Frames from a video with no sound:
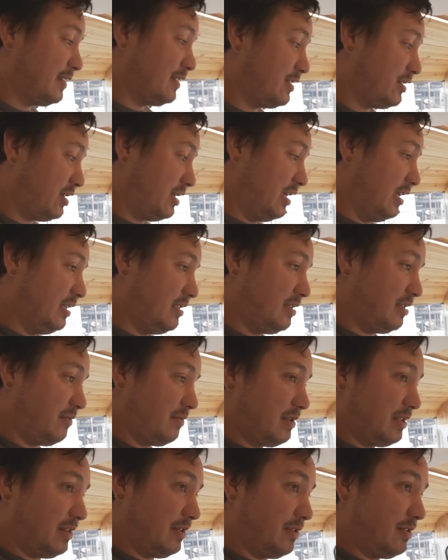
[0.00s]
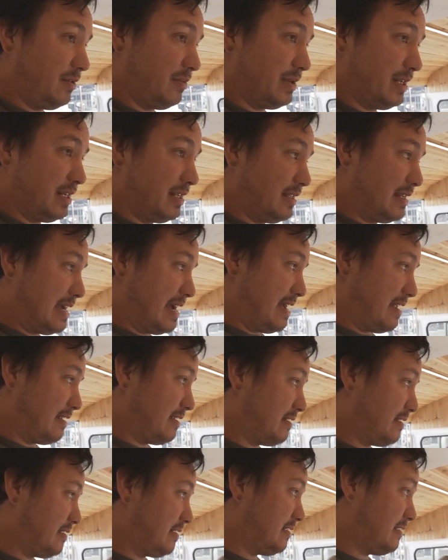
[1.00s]
She hits you with a little bit of that
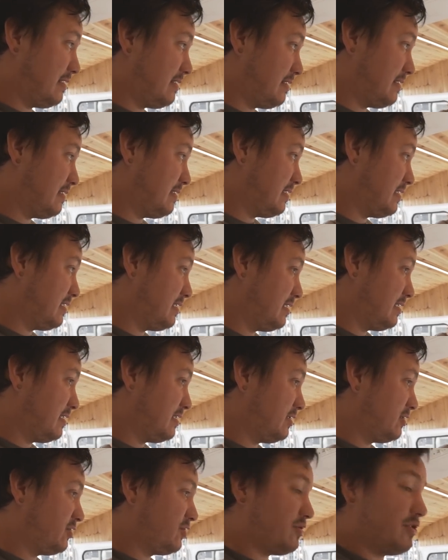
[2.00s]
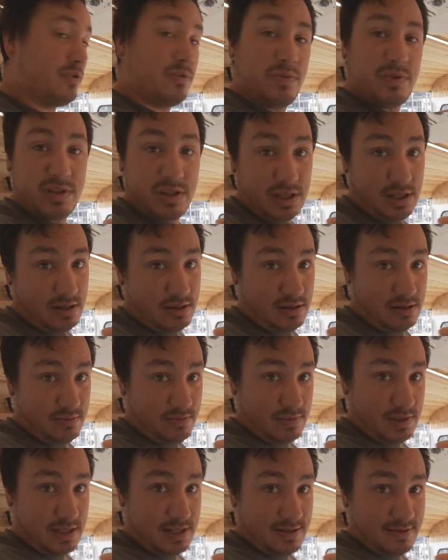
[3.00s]
truth
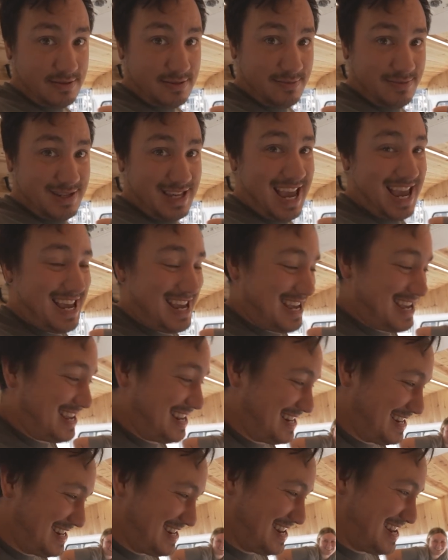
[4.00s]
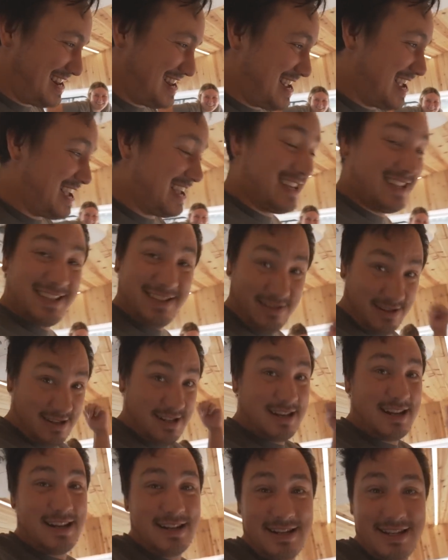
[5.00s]
serum. You know what I'm saying? It's a
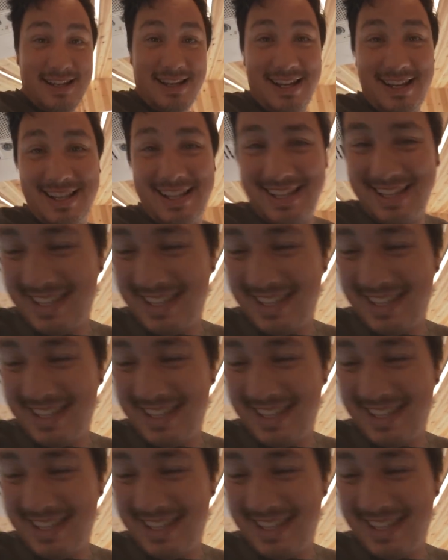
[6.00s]
good idea.